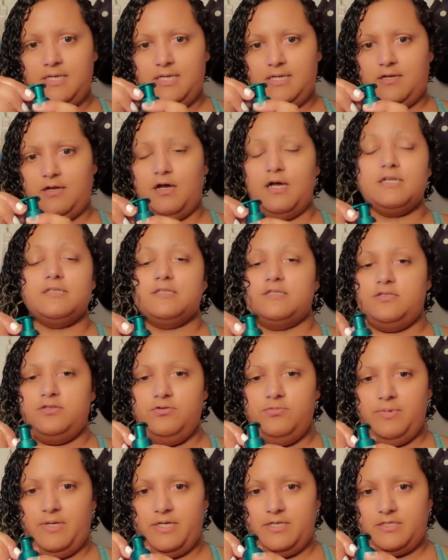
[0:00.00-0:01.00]
costs too
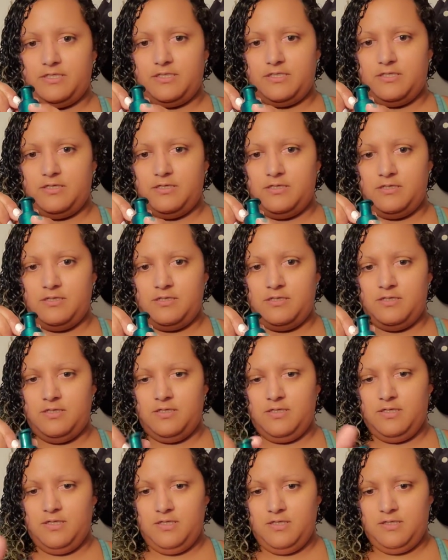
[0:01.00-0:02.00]
much,
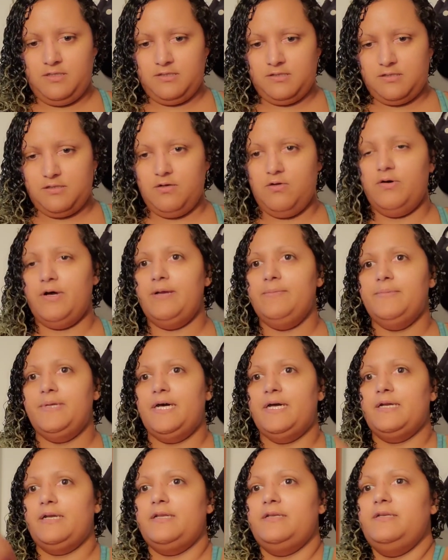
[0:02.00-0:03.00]
so I'm
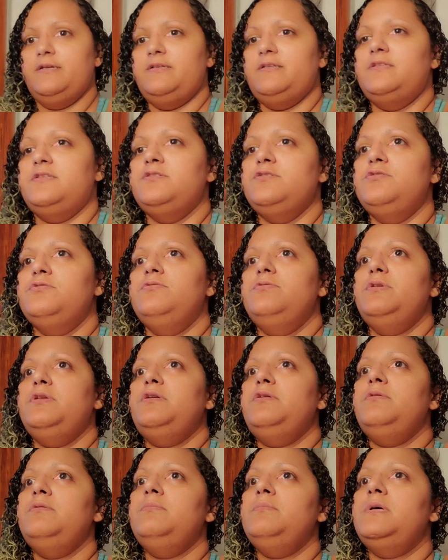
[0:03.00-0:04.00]
not gonna do
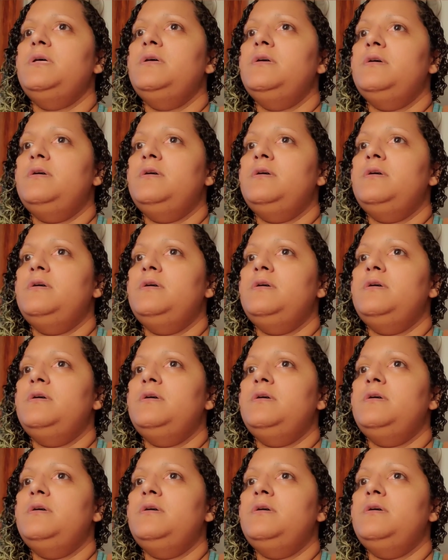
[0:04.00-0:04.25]
Noom.